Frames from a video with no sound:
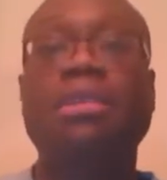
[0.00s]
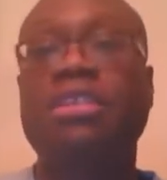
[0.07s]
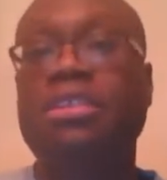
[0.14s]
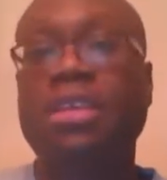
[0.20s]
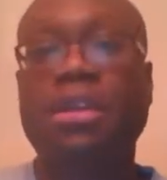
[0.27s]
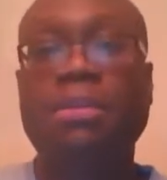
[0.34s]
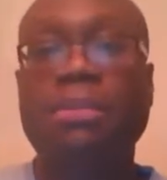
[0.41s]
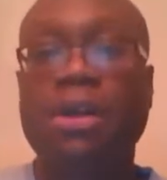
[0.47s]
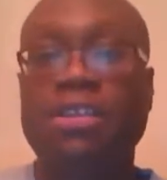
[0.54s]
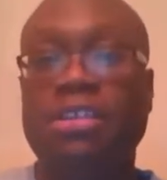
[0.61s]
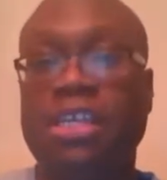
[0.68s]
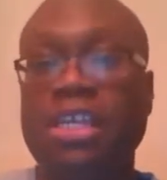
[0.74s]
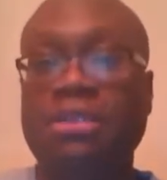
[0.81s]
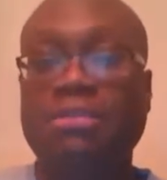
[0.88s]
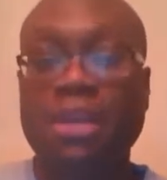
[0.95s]
to send a bunch
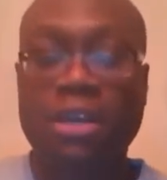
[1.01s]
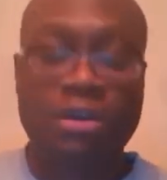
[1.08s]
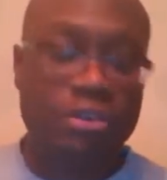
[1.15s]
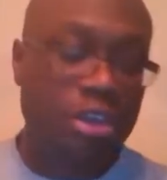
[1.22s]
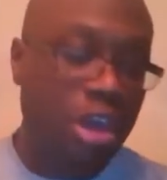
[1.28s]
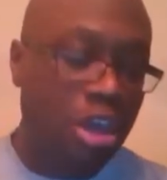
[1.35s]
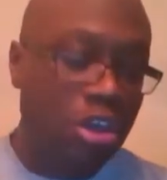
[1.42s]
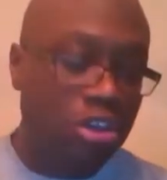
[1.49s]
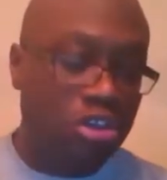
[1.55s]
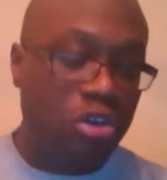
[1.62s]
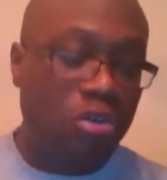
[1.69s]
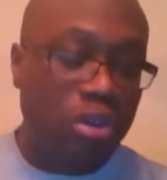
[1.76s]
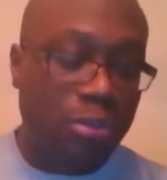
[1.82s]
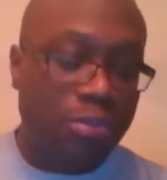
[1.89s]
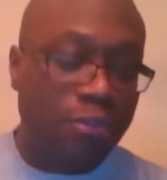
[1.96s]
of emails.
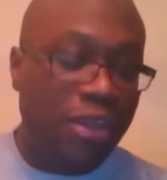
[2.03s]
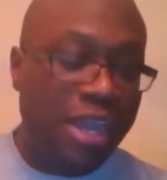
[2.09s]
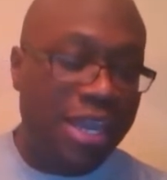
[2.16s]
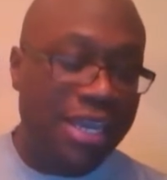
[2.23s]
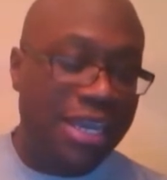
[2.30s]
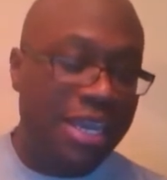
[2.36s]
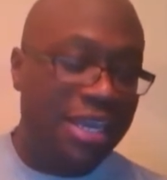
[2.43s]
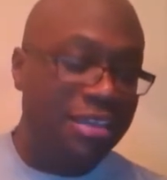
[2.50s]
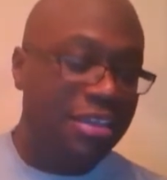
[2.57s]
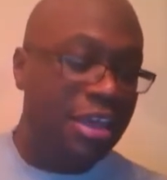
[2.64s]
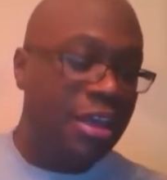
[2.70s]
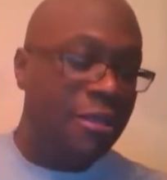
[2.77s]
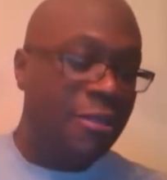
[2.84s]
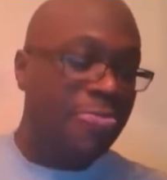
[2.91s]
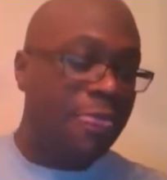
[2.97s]
So the thing is,
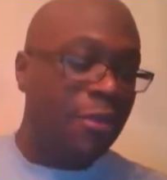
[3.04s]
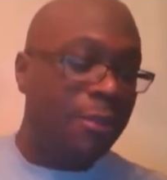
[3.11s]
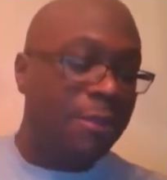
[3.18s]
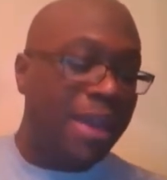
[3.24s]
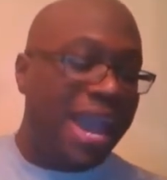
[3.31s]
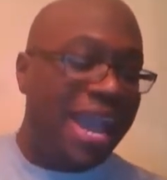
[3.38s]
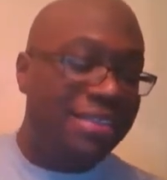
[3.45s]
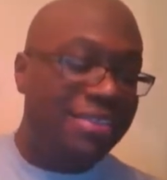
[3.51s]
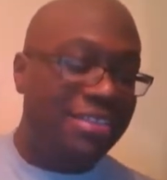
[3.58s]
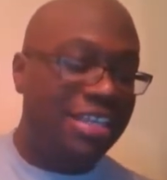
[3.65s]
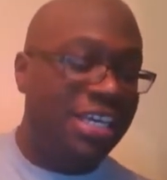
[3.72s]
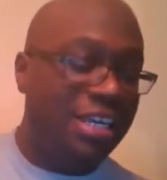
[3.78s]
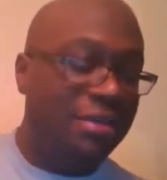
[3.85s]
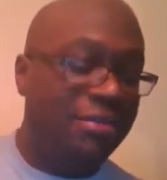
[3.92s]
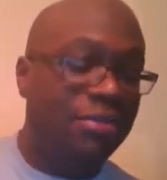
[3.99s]
bad
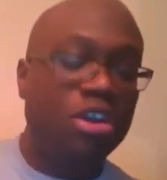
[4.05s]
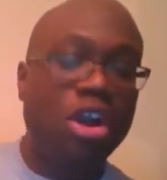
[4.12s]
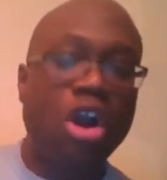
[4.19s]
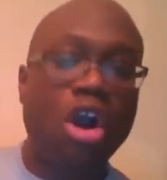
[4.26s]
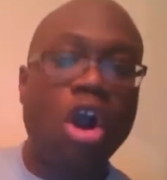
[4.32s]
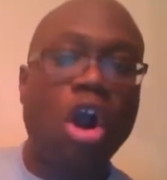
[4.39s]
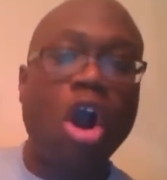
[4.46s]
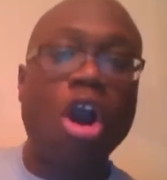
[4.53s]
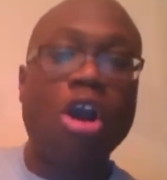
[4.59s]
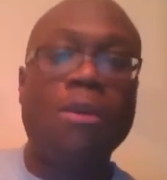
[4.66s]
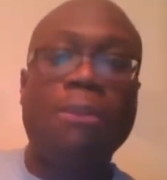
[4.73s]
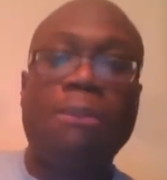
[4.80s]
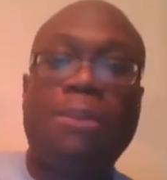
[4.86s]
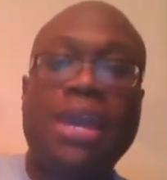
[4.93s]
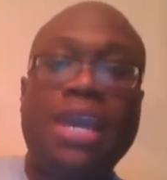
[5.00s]
teams
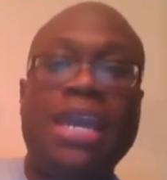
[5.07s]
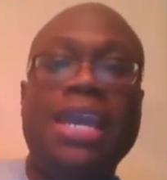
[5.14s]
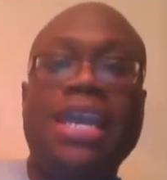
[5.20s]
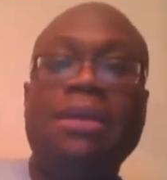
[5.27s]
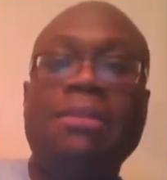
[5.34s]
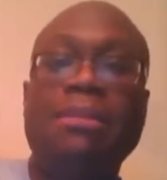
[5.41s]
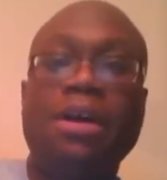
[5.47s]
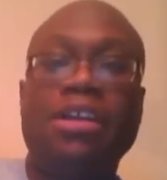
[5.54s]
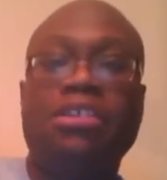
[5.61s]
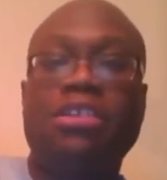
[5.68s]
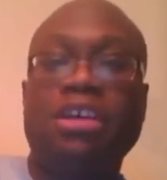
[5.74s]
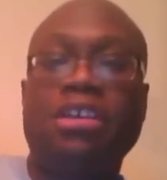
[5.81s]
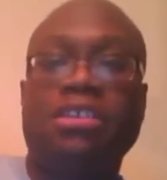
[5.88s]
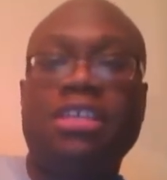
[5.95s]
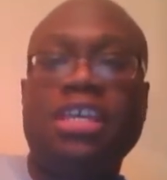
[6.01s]
aren't paying much
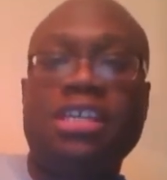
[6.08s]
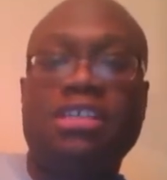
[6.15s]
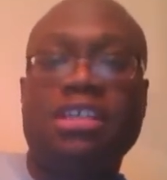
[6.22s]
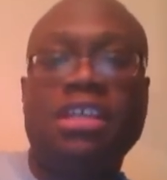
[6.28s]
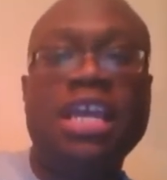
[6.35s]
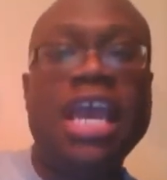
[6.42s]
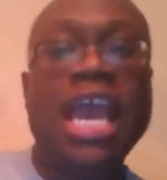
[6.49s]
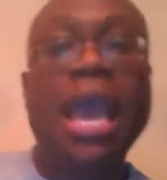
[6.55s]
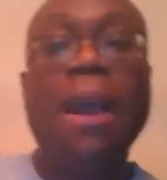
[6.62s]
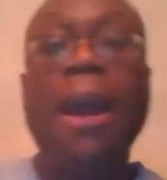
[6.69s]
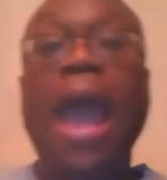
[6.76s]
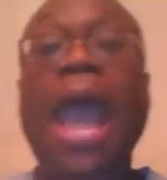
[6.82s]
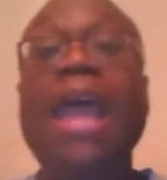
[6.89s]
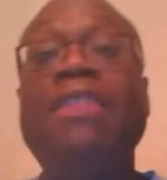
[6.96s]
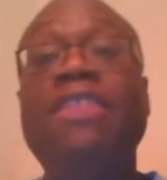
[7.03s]
attention.
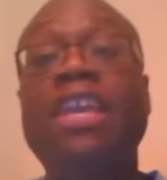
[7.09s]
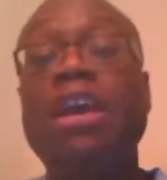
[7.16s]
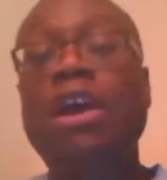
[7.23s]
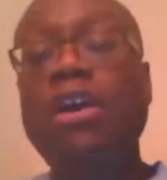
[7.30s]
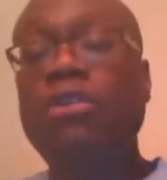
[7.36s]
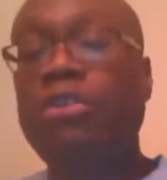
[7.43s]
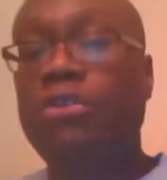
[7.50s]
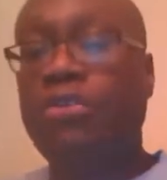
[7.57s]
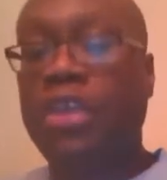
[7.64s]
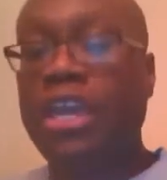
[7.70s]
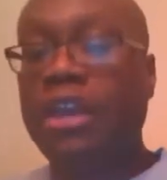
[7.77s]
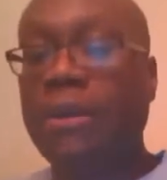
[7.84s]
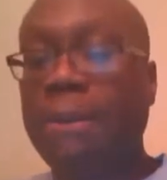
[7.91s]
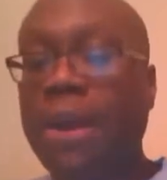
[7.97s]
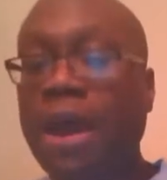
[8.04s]
And the other
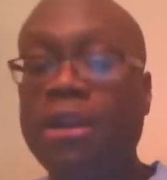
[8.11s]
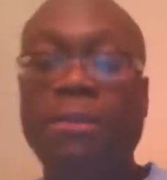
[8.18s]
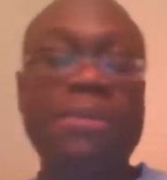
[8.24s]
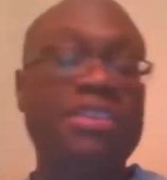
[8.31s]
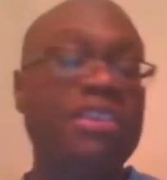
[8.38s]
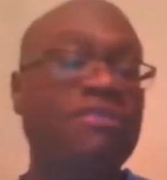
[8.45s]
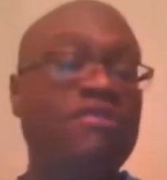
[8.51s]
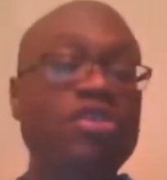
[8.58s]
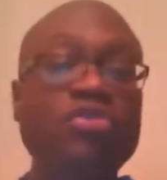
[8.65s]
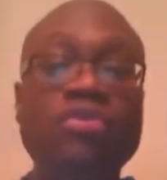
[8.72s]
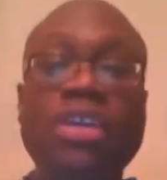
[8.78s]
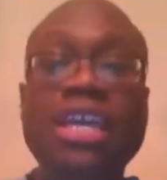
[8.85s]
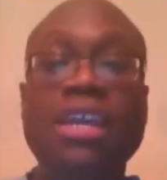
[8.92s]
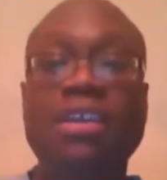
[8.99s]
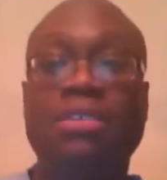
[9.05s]
thing about them is if you
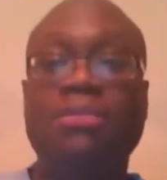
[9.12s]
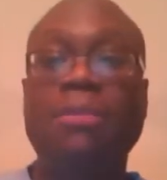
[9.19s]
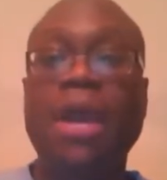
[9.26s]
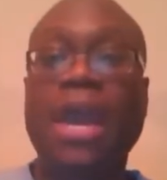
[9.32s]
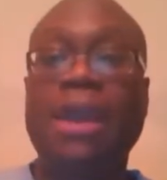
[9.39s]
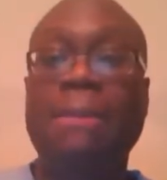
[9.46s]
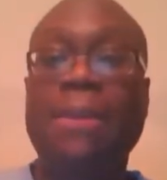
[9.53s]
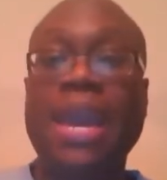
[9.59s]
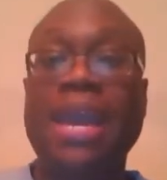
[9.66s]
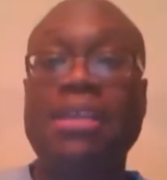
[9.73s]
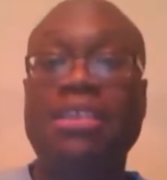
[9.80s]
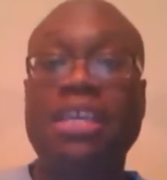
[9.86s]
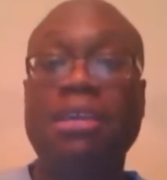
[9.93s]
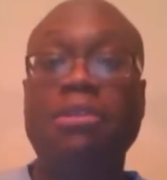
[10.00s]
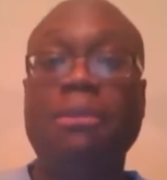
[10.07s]
get a
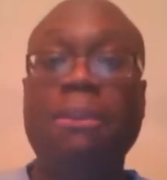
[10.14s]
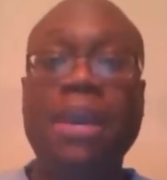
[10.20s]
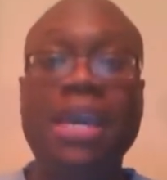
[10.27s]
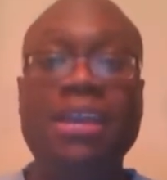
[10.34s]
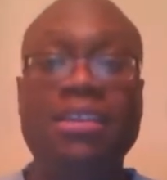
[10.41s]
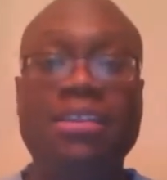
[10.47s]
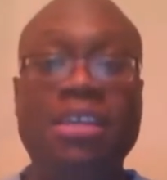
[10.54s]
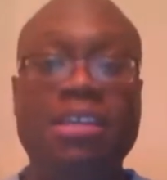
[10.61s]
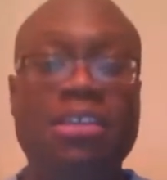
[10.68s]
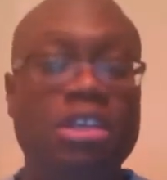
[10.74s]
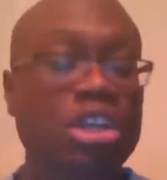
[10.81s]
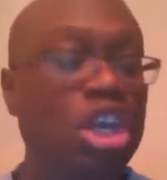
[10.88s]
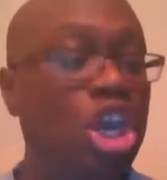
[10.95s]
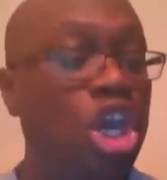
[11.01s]
bad team to pay attention,